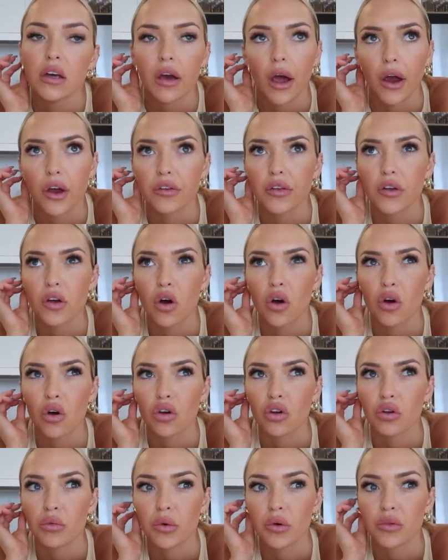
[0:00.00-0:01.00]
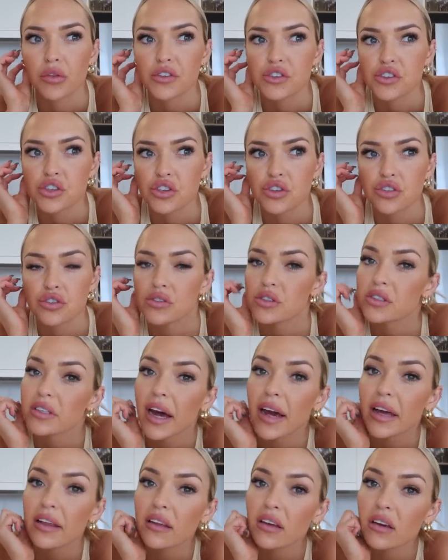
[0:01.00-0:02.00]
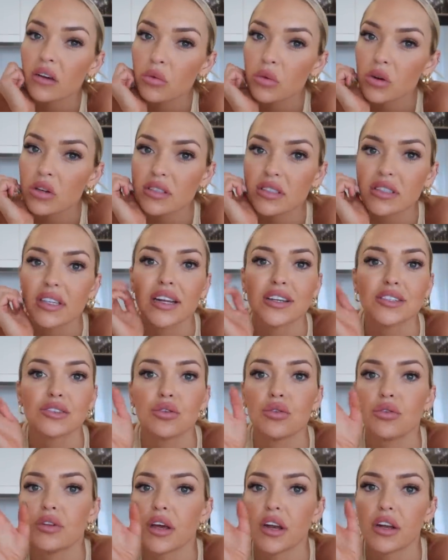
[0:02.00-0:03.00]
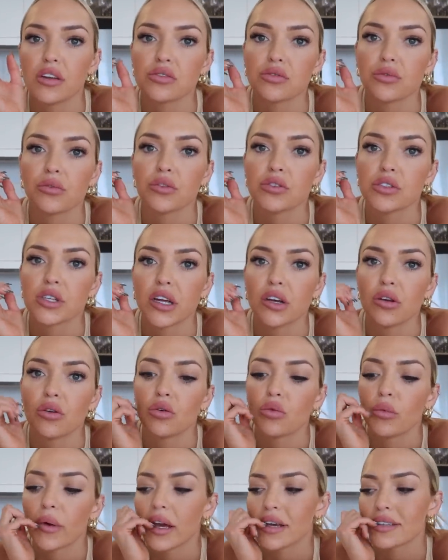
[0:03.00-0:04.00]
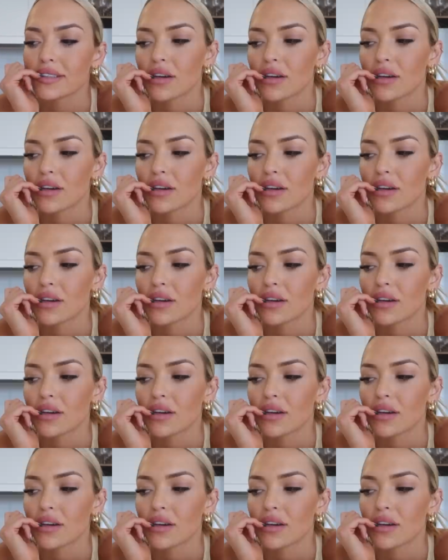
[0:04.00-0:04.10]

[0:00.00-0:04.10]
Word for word: I only got home on Tuesday, I think it was, and I just couldn't get into routine all week.